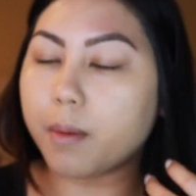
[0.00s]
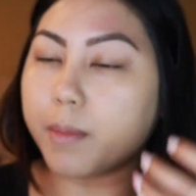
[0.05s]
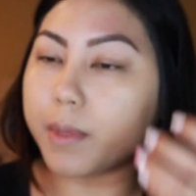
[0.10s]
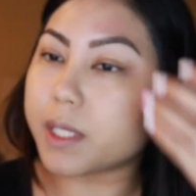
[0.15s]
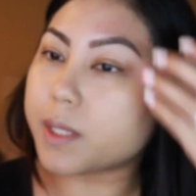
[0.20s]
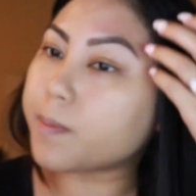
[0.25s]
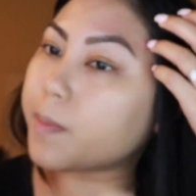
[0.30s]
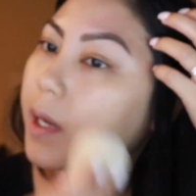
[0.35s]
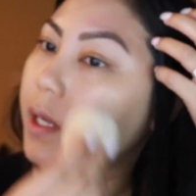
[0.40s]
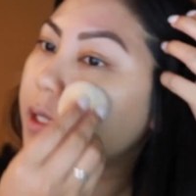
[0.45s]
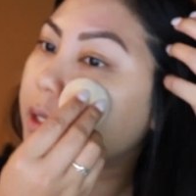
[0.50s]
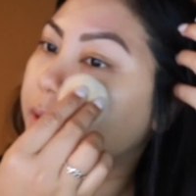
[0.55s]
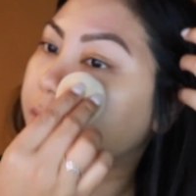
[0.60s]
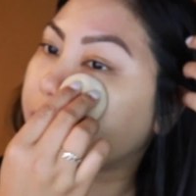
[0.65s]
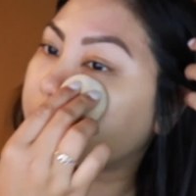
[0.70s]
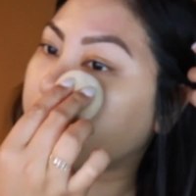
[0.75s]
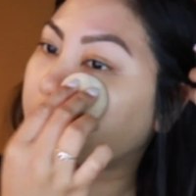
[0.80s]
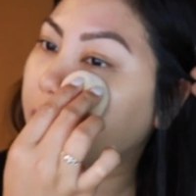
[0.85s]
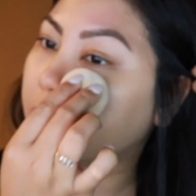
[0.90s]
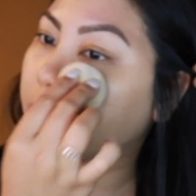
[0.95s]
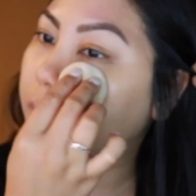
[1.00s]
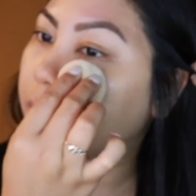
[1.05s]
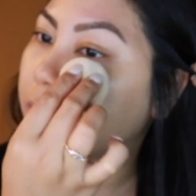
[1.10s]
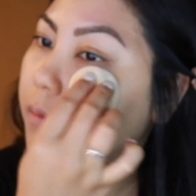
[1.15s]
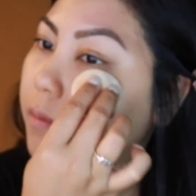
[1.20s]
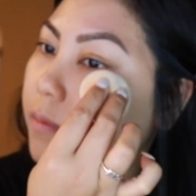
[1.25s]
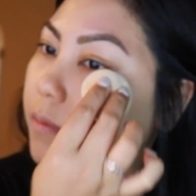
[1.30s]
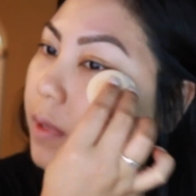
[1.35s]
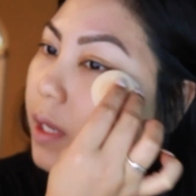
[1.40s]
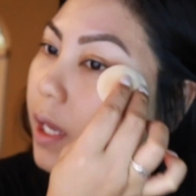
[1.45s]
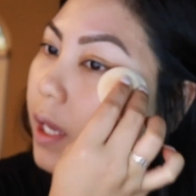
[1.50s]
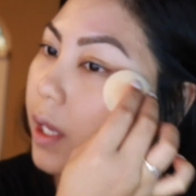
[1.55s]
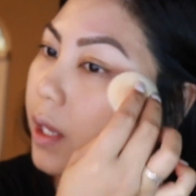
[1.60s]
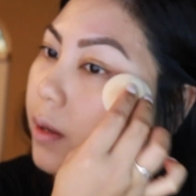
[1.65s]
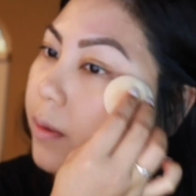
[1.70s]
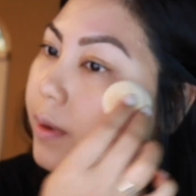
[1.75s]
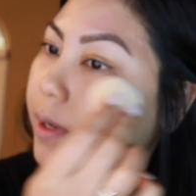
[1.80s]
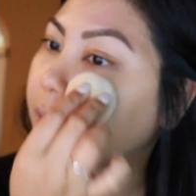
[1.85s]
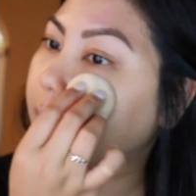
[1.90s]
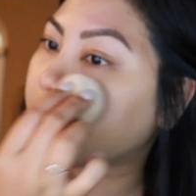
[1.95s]
sponge from
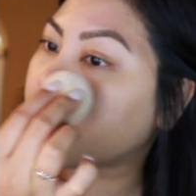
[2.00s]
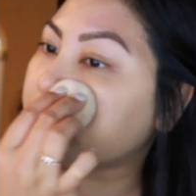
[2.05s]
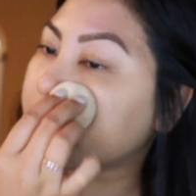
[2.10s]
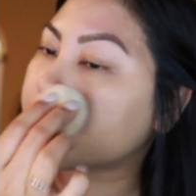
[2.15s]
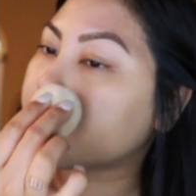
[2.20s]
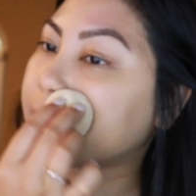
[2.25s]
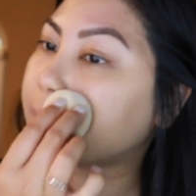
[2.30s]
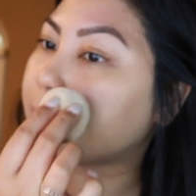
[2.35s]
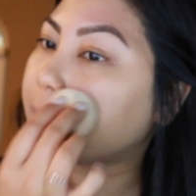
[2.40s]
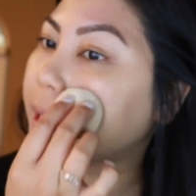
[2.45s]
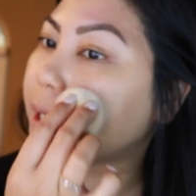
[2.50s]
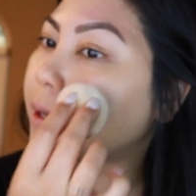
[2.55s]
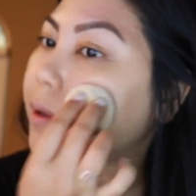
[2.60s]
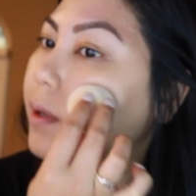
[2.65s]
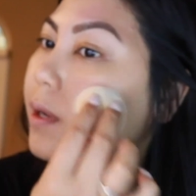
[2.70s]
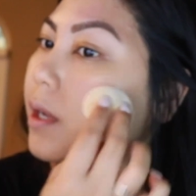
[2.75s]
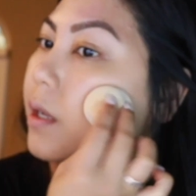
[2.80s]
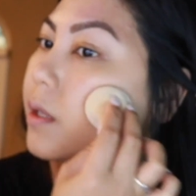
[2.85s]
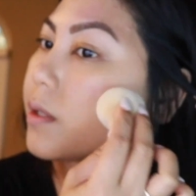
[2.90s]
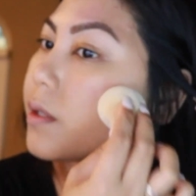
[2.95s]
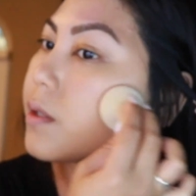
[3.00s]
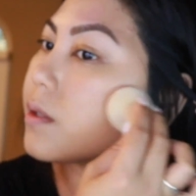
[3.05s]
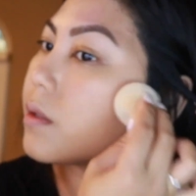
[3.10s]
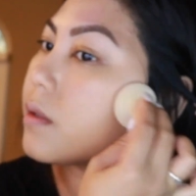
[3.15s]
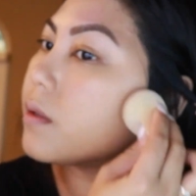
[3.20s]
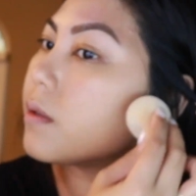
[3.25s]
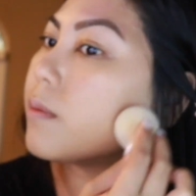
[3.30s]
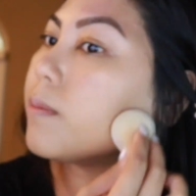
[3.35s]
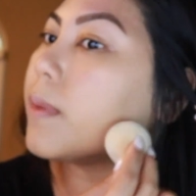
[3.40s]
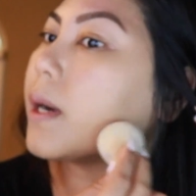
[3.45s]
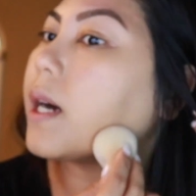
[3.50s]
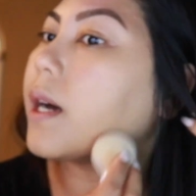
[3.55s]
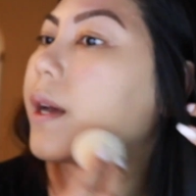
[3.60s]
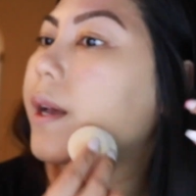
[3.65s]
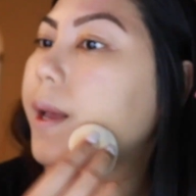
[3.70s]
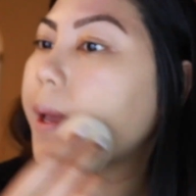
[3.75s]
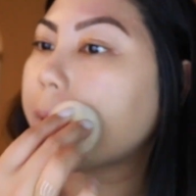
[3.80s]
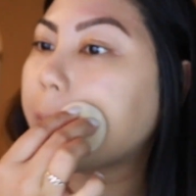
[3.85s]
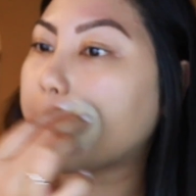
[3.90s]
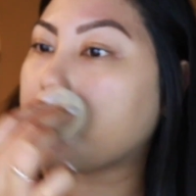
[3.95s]
AOA Studio, also
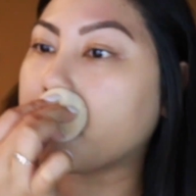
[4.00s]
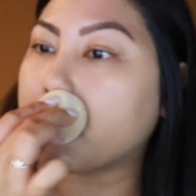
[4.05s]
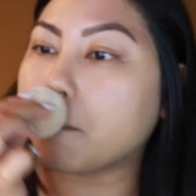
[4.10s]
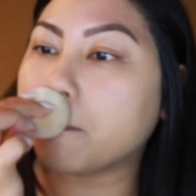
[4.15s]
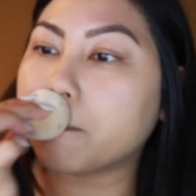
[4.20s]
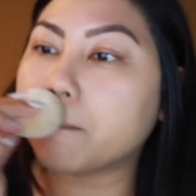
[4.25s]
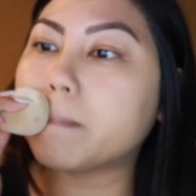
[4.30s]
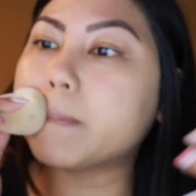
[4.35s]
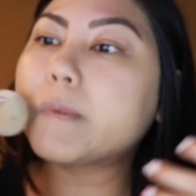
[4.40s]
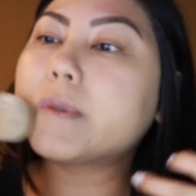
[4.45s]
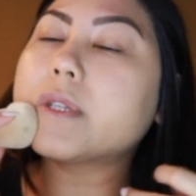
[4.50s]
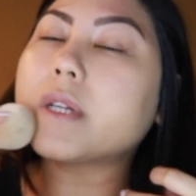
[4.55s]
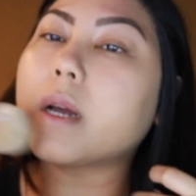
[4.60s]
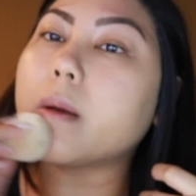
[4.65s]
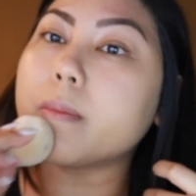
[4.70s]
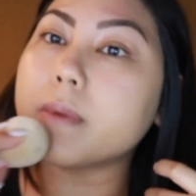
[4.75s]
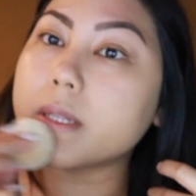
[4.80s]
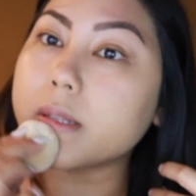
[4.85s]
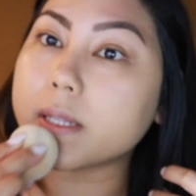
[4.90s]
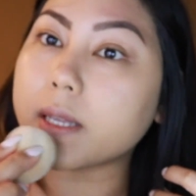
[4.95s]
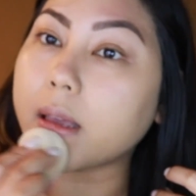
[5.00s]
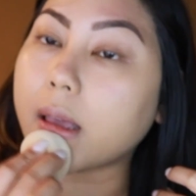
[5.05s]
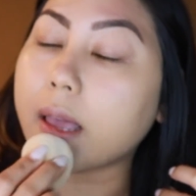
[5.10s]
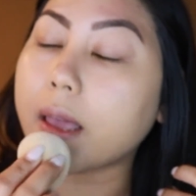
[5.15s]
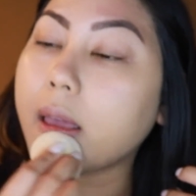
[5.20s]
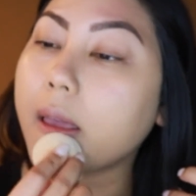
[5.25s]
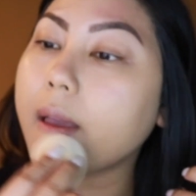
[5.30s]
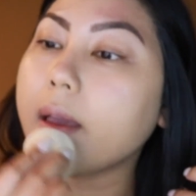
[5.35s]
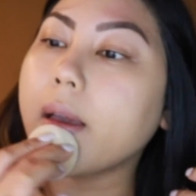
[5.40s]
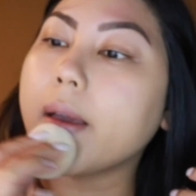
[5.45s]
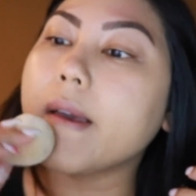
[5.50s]
by Shop Miss A,